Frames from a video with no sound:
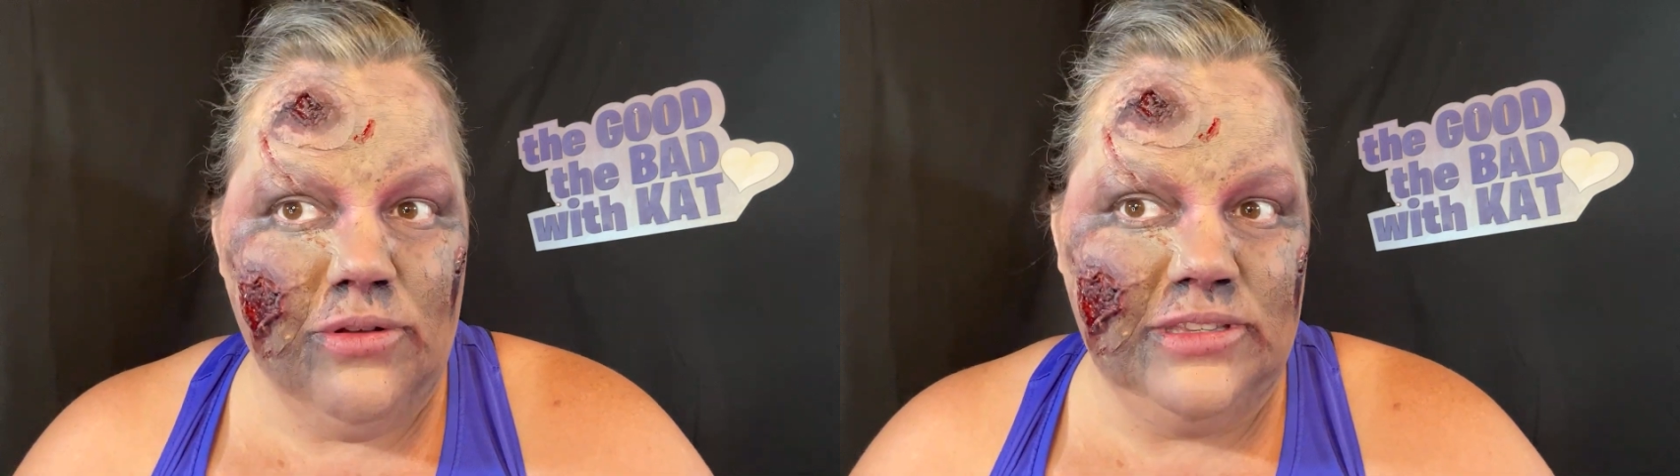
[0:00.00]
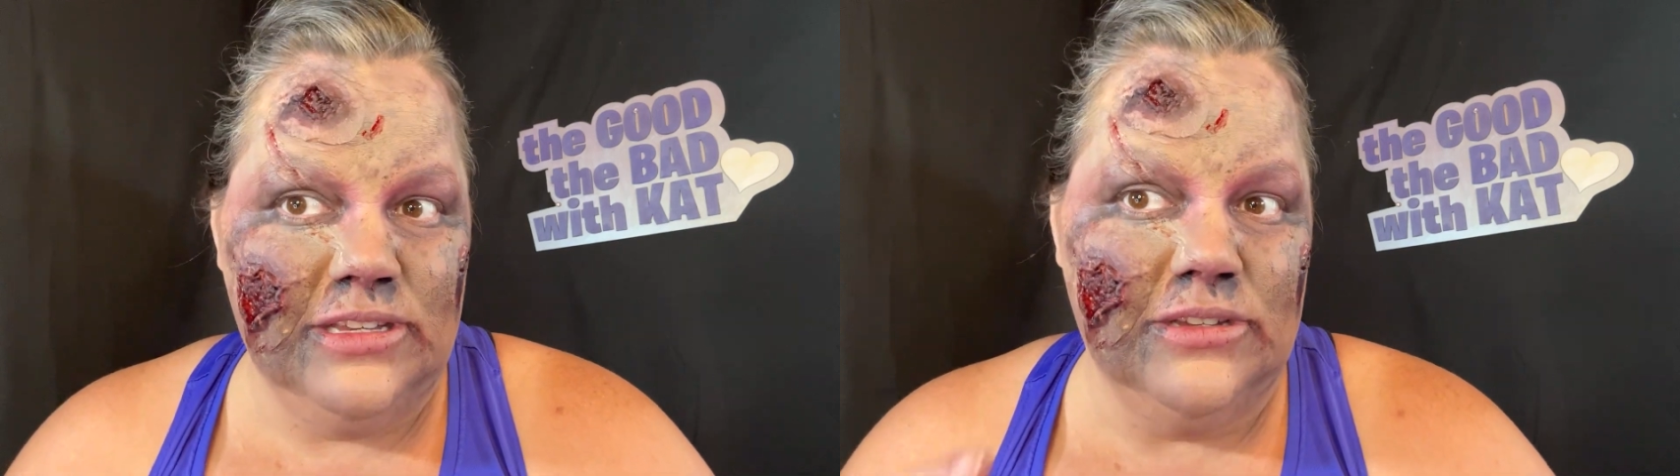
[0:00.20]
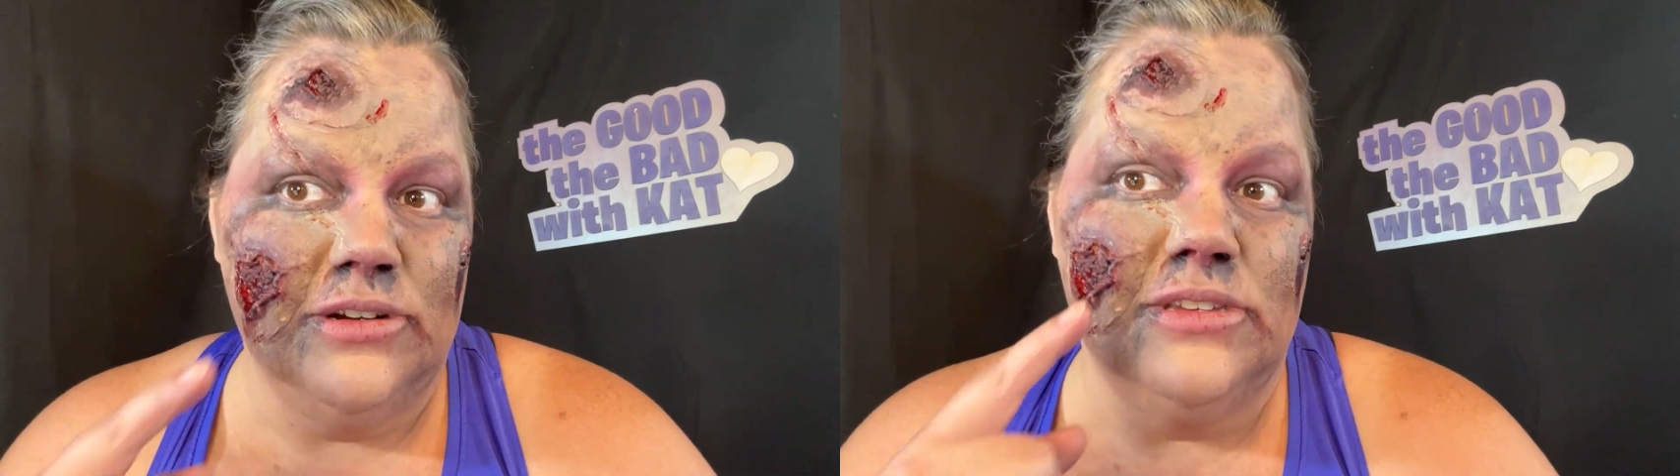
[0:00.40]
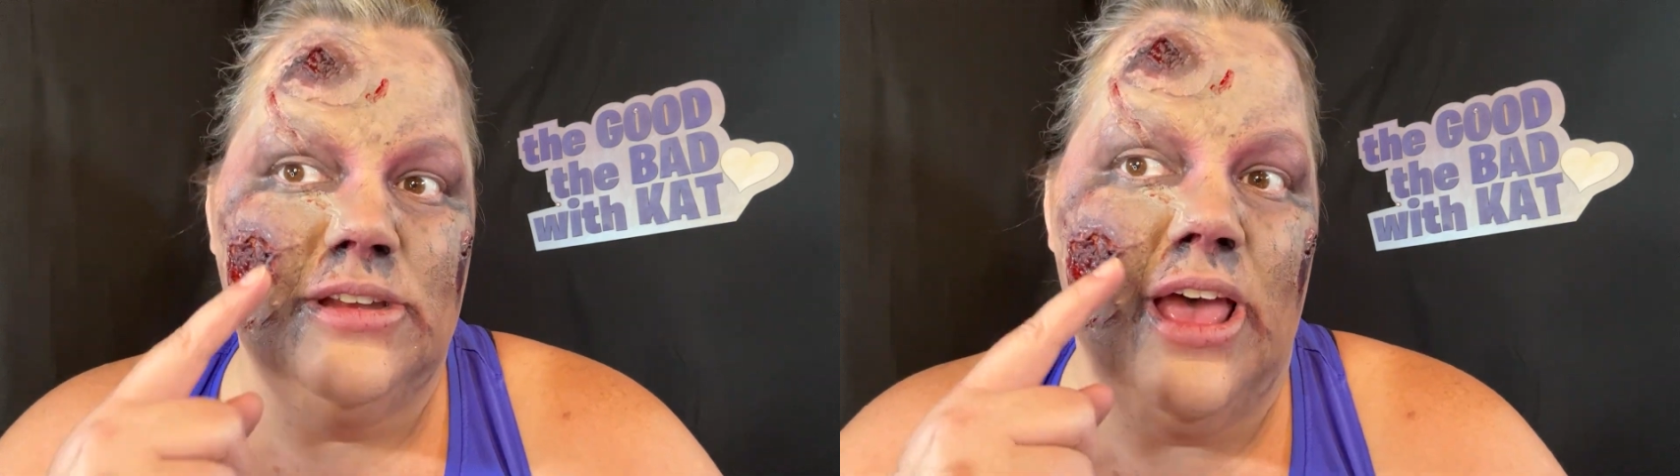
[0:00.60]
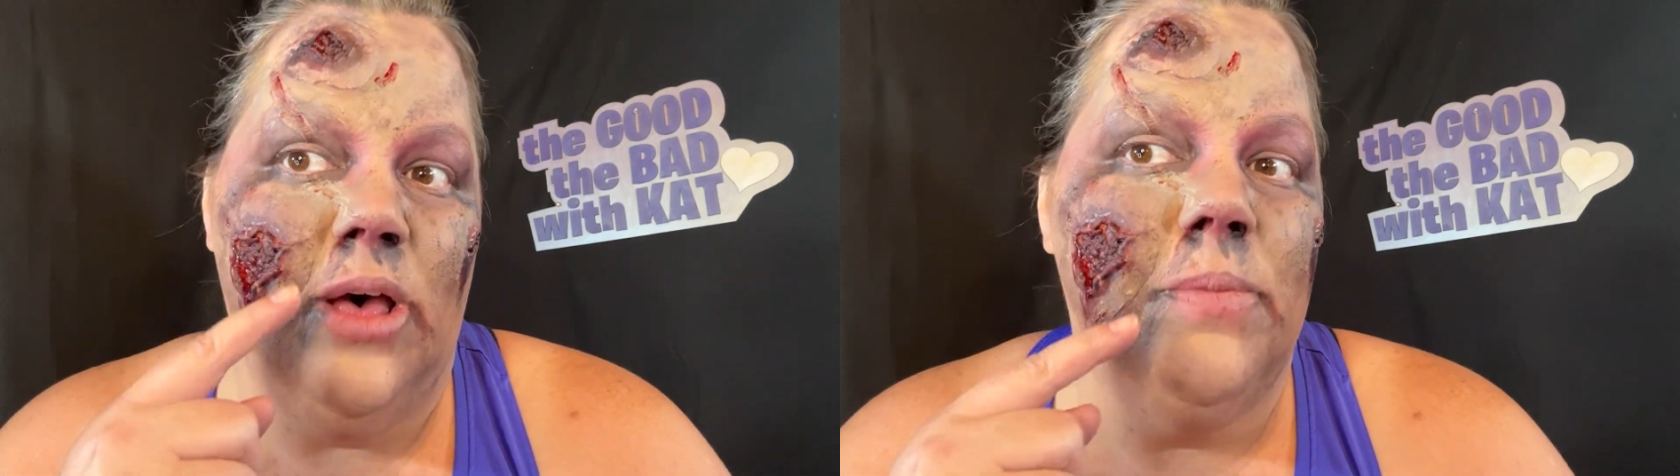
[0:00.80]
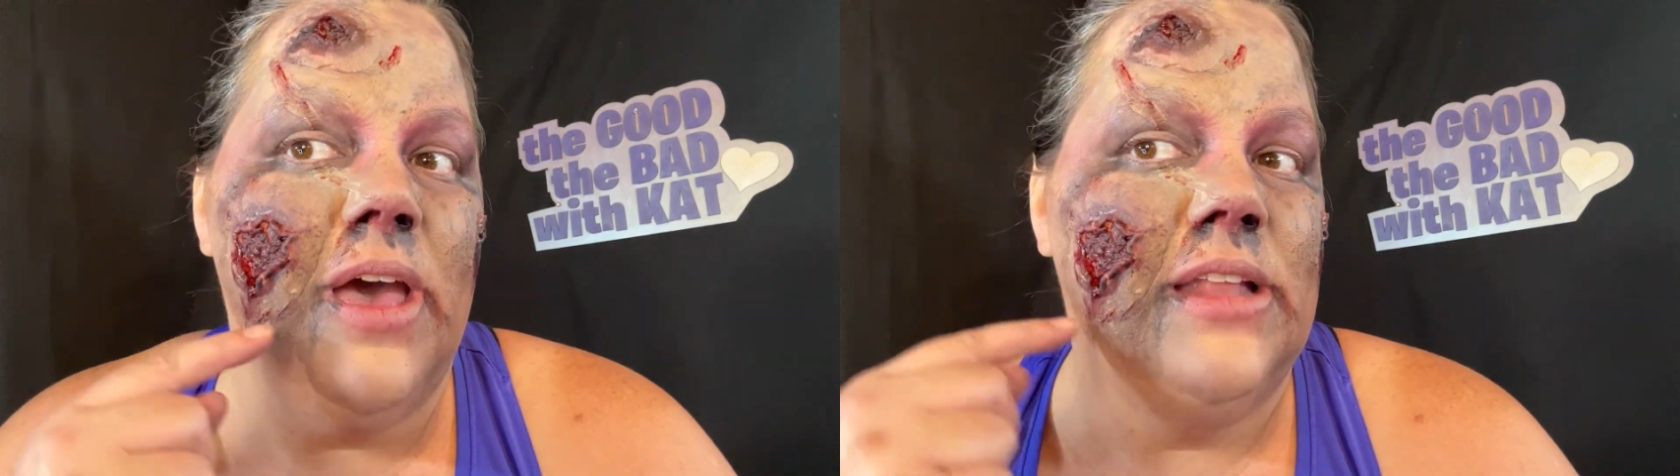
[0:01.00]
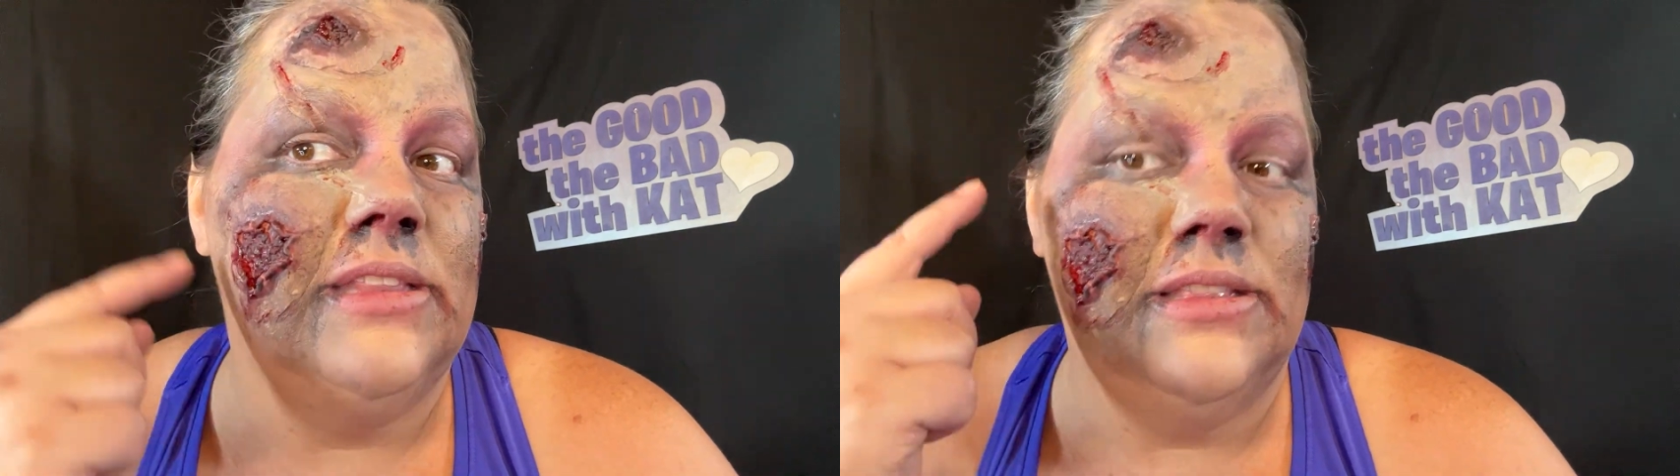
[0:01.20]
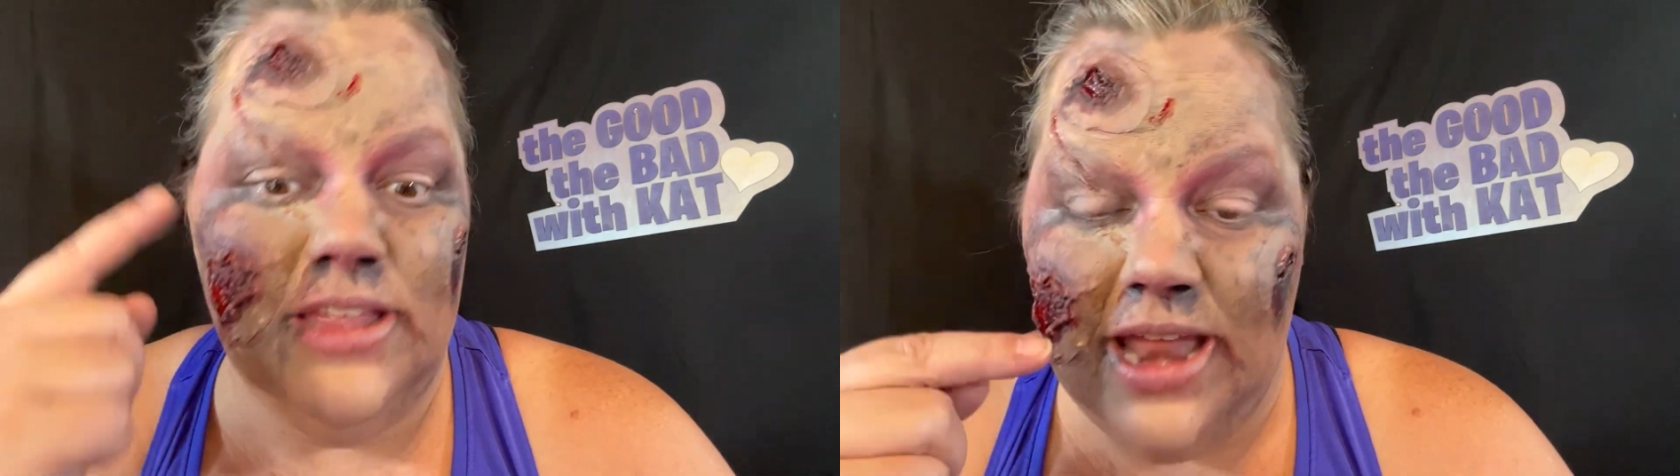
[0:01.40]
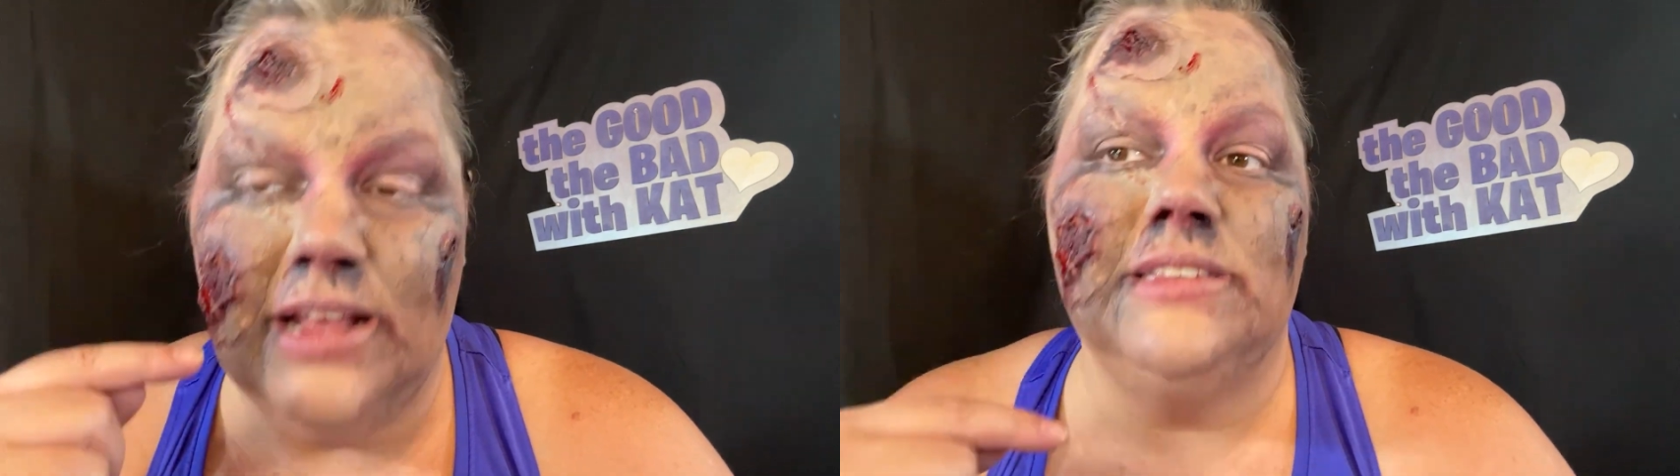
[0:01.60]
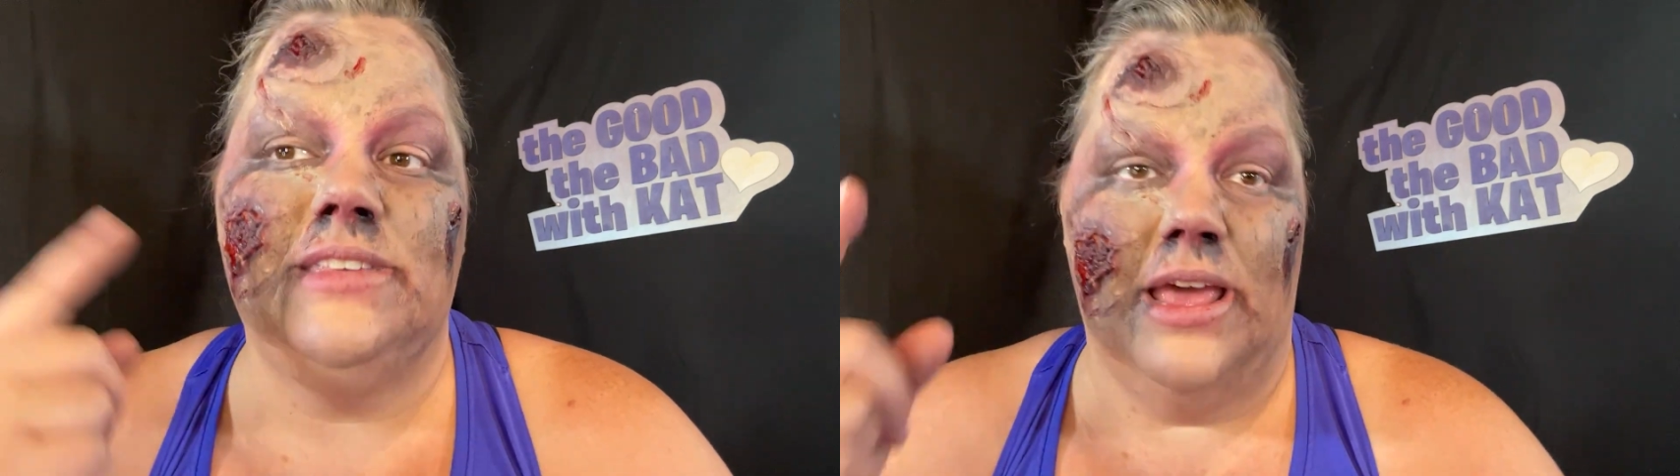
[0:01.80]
scissors to help cut the next set,